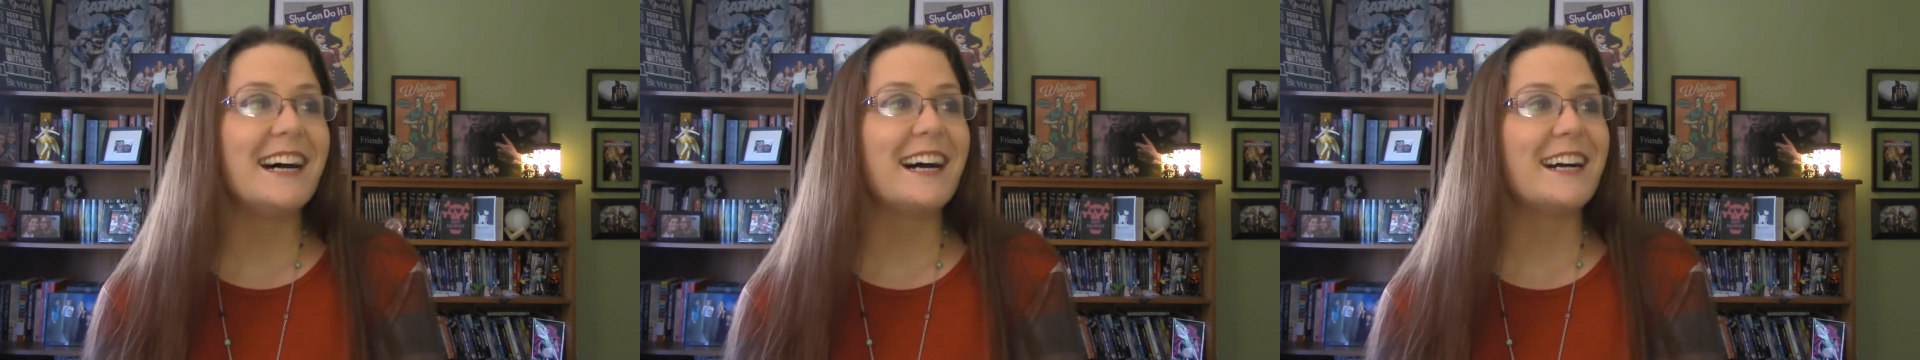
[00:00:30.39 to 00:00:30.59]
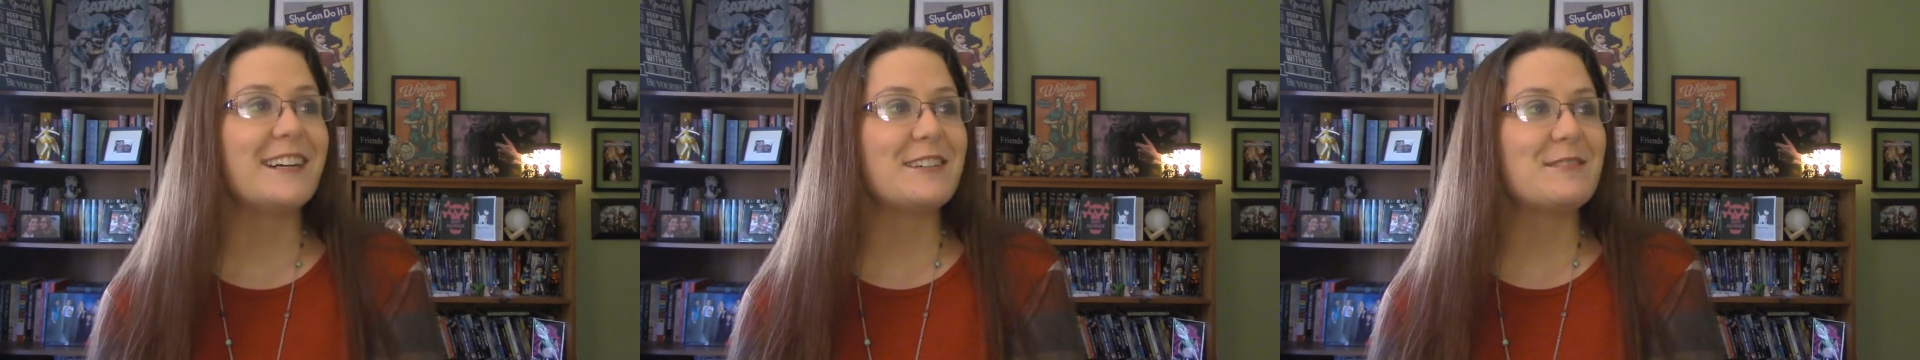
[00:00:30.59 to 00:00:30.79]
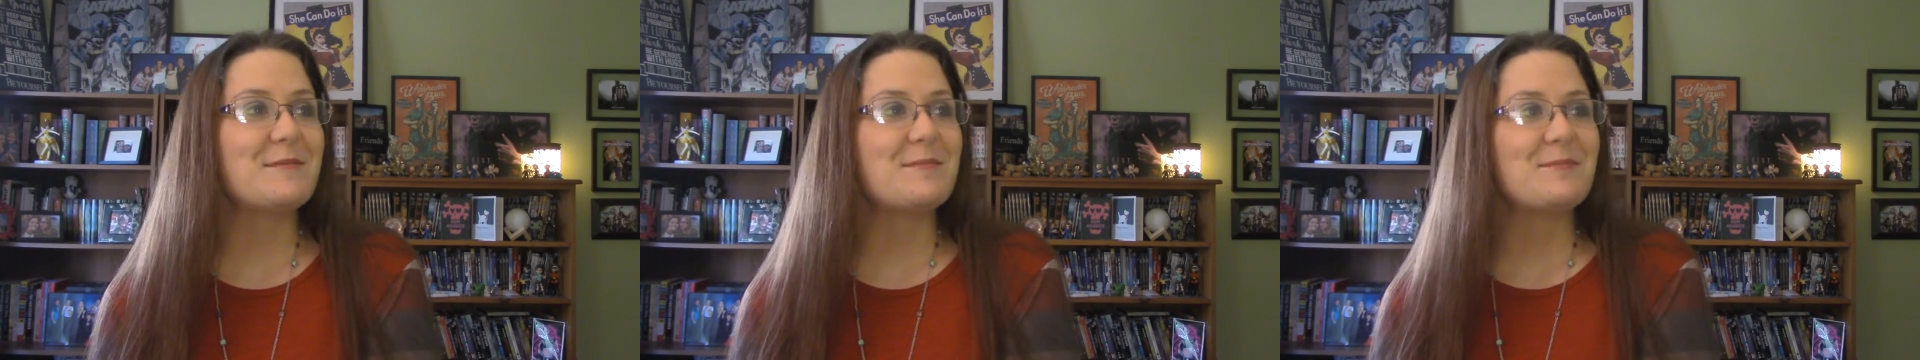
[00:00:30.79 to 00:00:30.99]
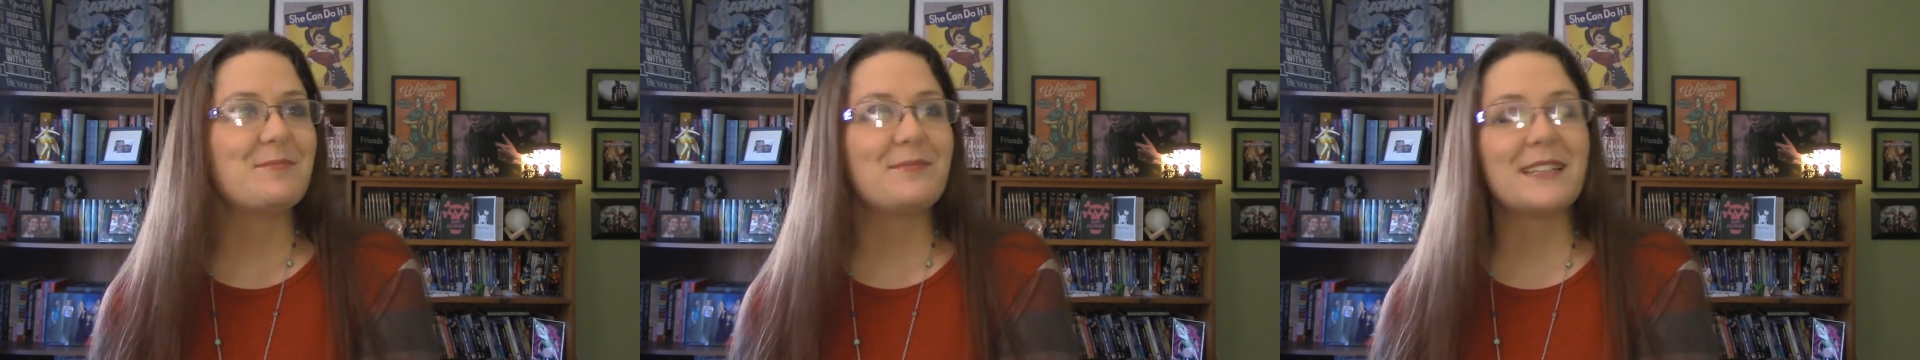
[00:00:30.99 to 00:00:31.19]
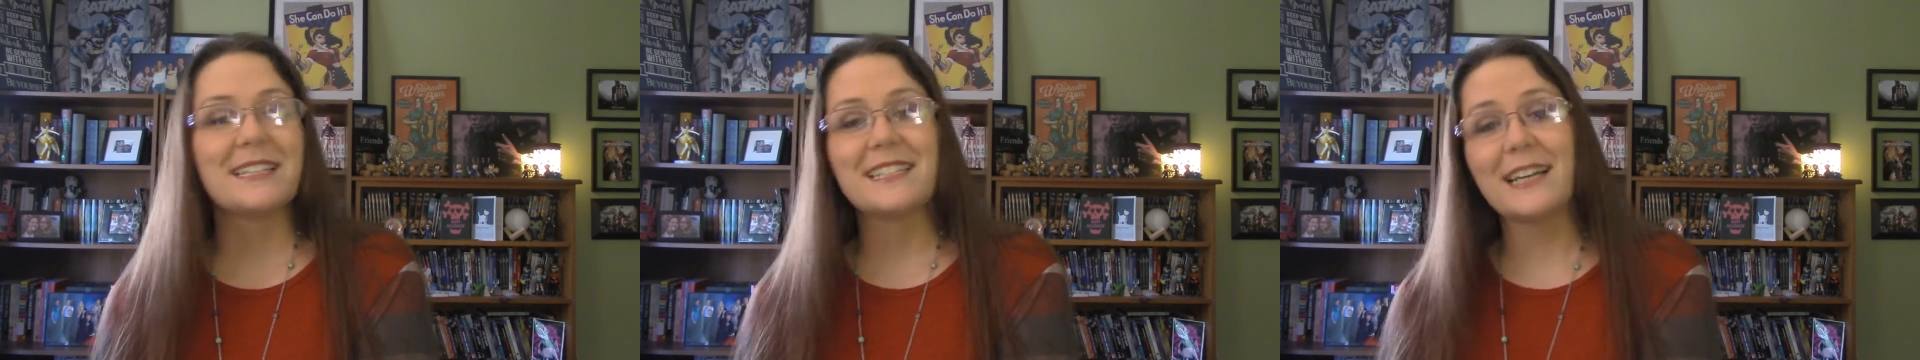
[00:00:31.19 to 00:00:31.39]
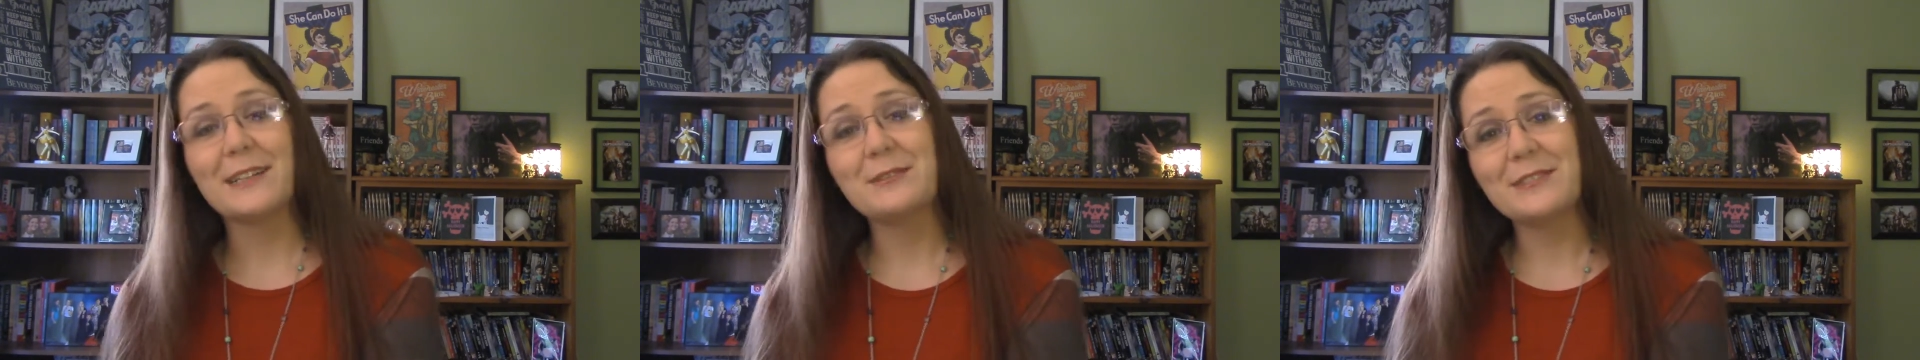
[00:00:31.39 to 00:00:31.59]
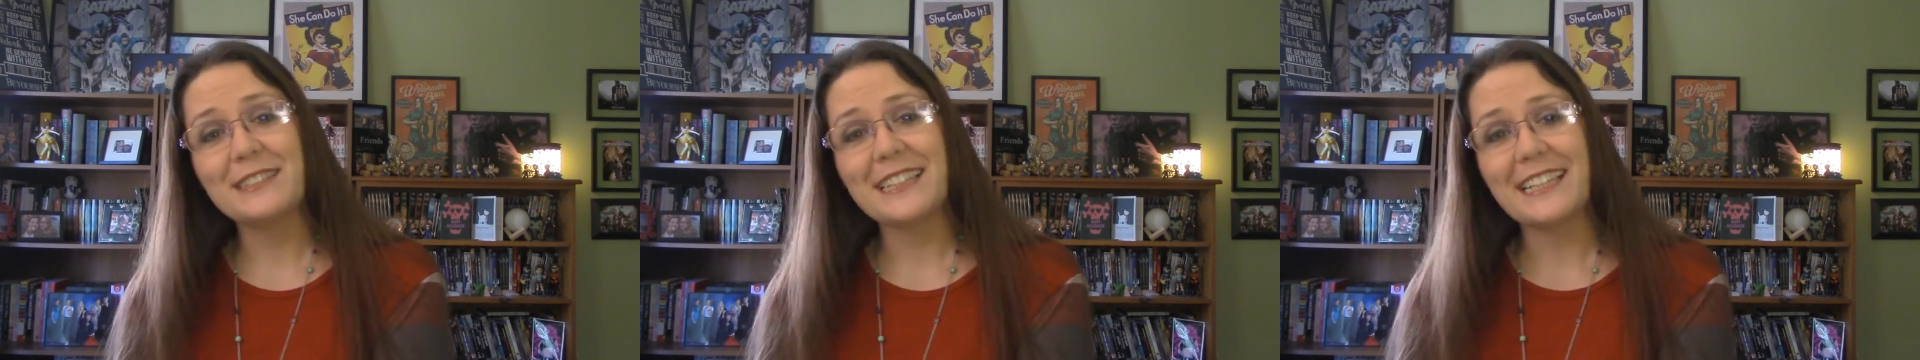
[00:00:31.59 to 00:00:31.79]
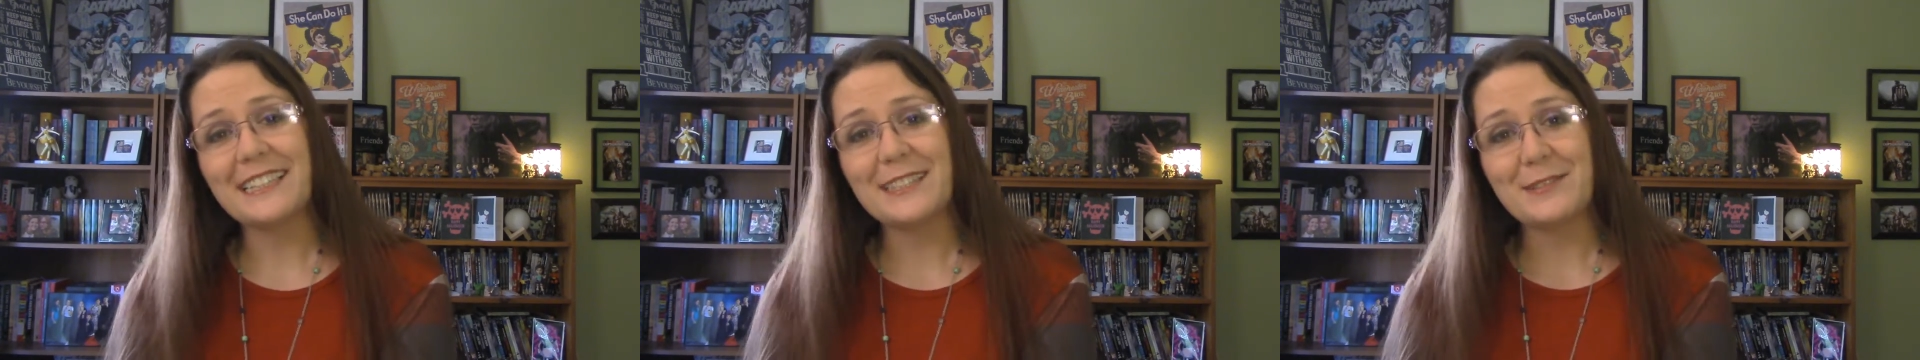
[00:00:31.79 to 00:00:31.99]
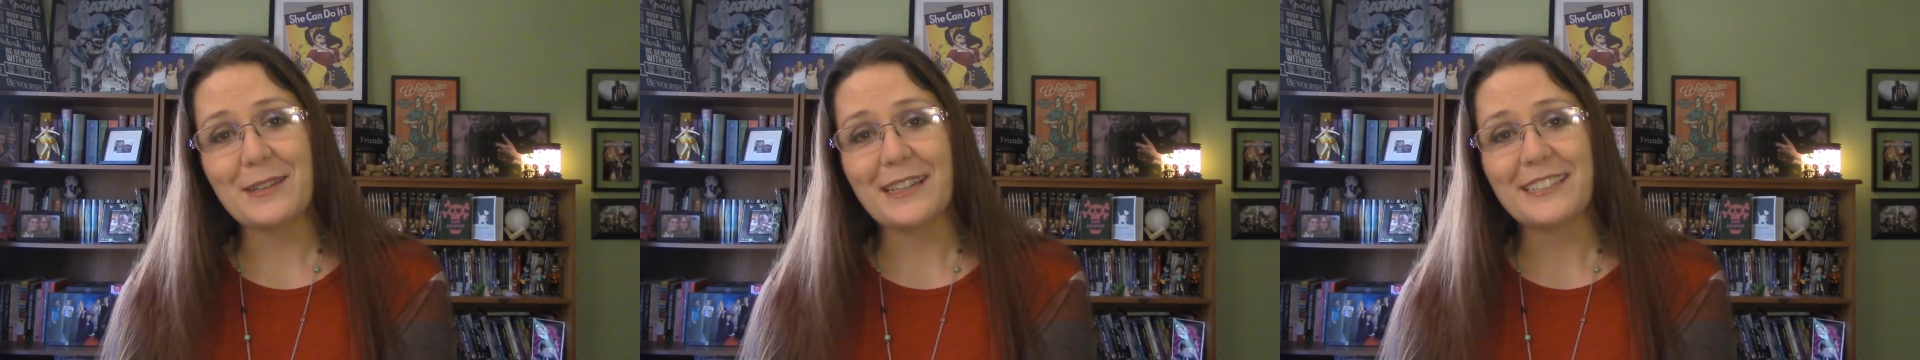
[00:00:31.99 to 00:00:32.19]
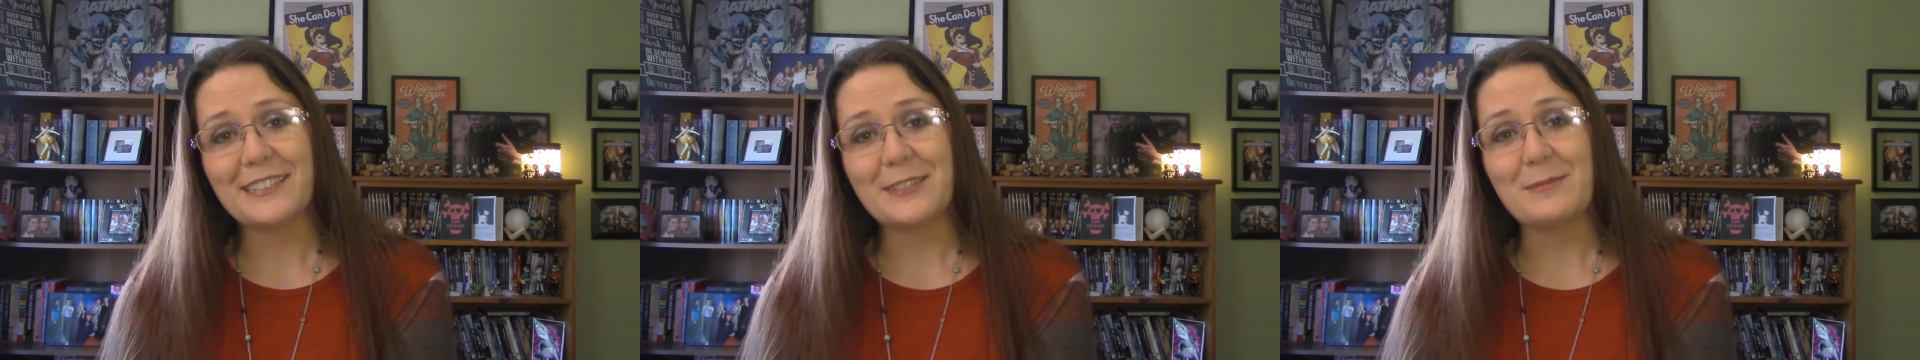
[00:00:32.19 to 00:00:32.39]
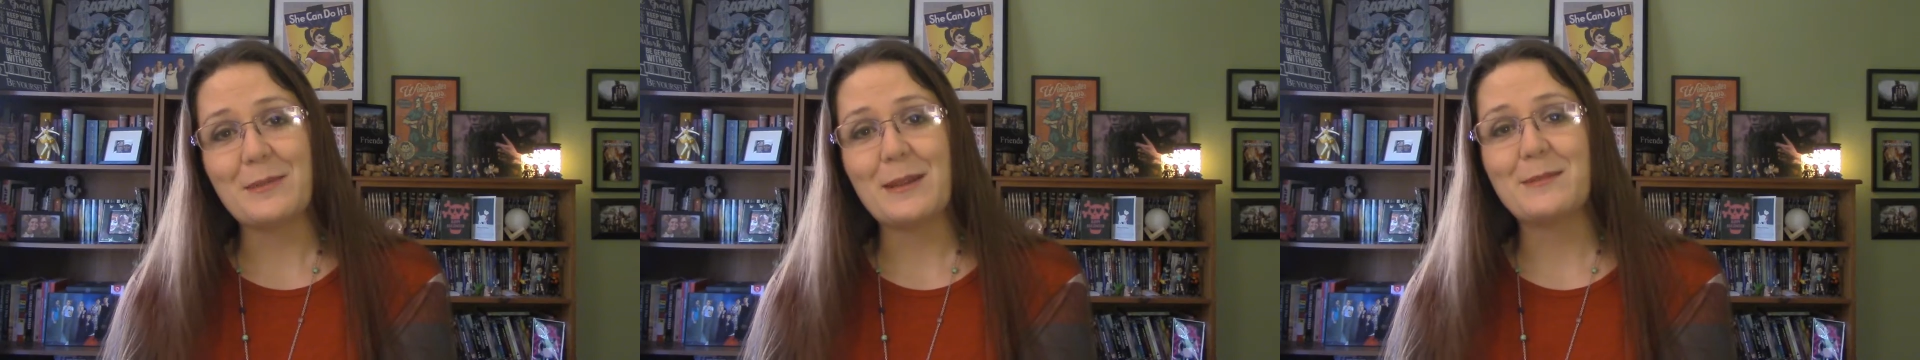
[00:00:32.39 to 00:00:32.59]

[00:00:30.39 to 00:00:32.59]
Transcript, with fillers: um, because I would like to actually be